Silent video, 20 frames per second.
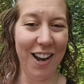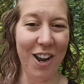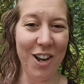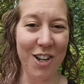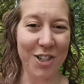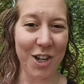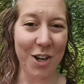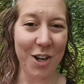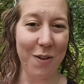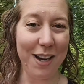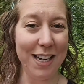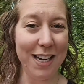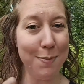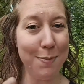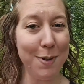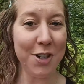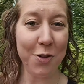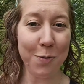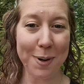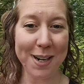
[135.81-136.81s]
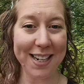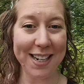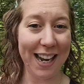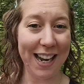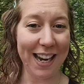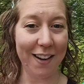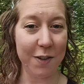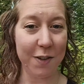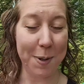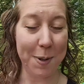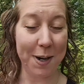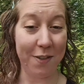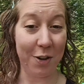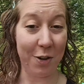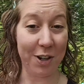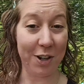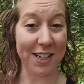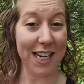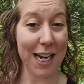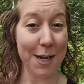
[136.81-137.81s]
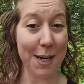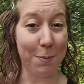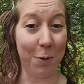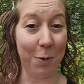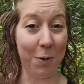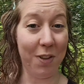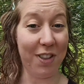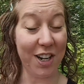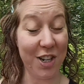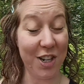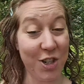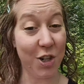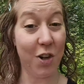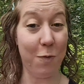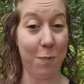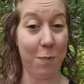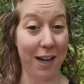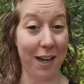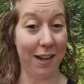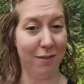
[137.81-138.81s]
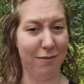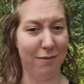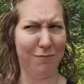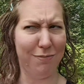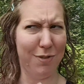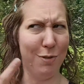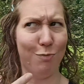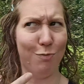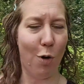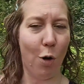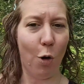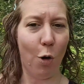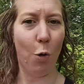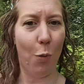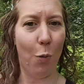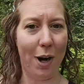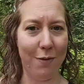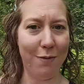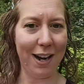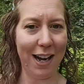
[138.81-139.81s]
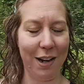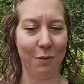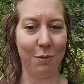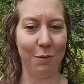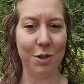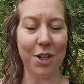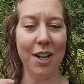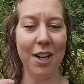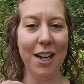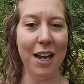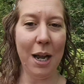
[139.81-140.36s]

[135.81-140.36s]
So in Dmitry Mendeleev's periodic table, they should have been the wrong way round.